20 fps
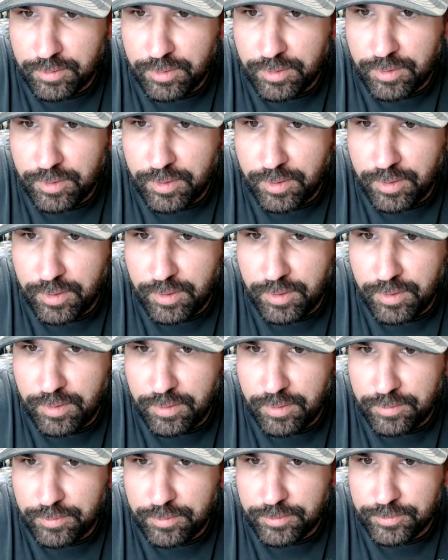Uh,
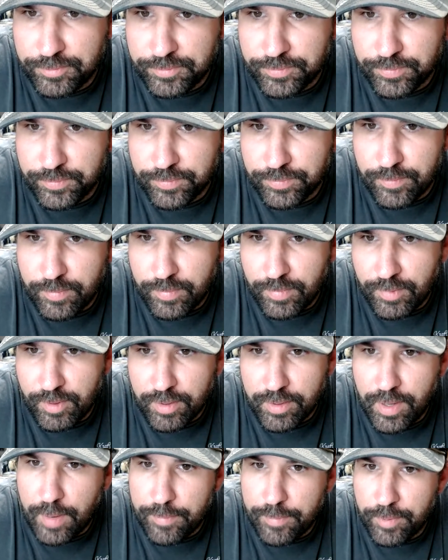
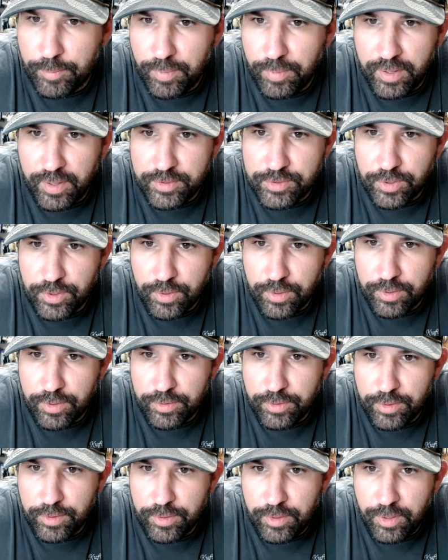Copper blades are
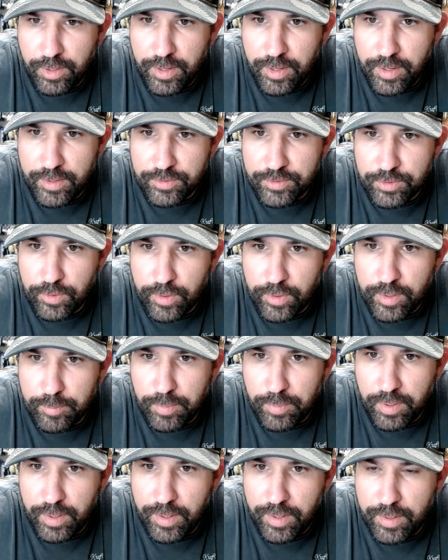underutilized.
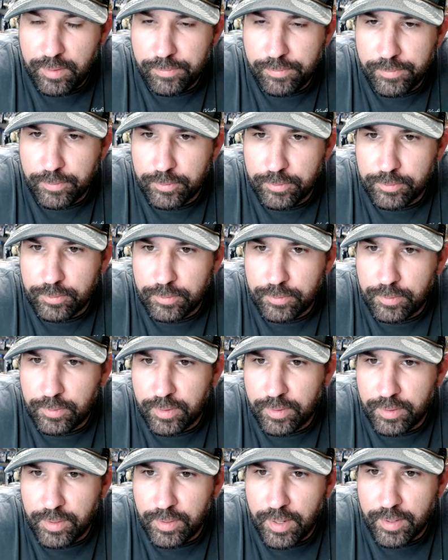Great blade.
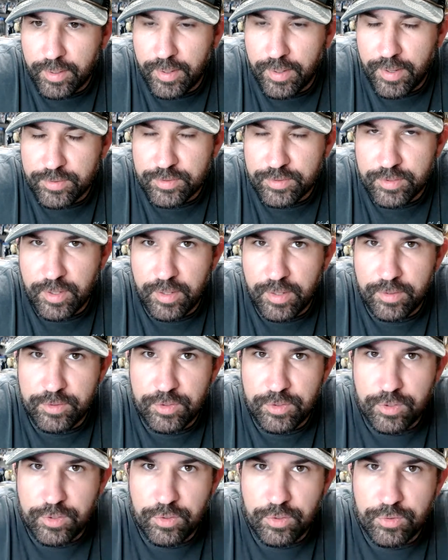A lot of guys say
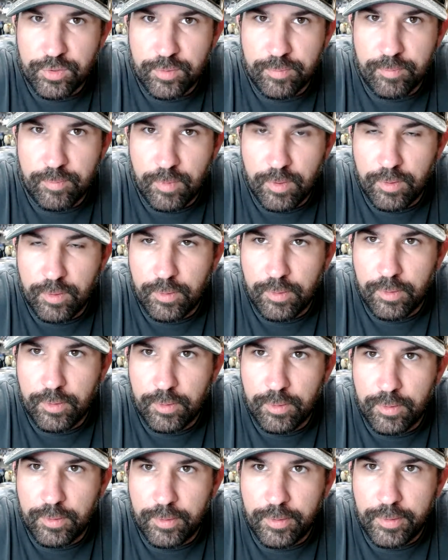that you use them
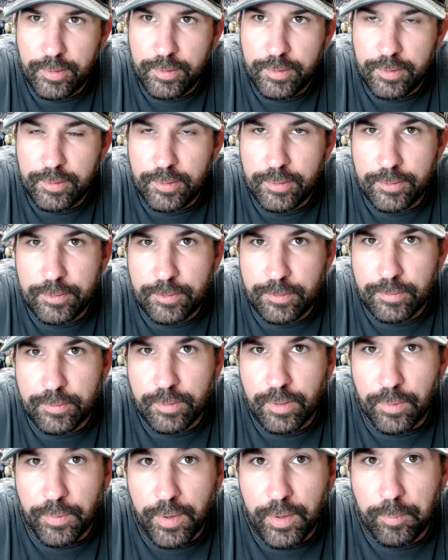uh,
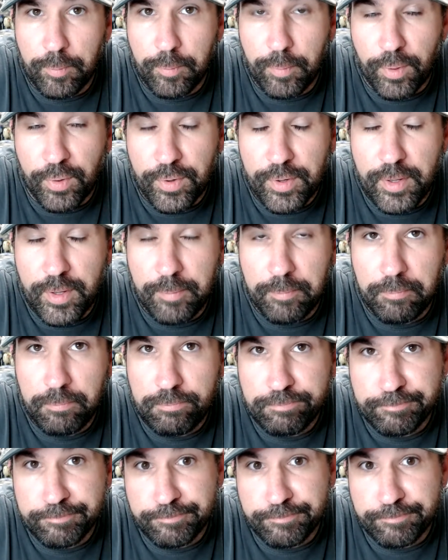around brim.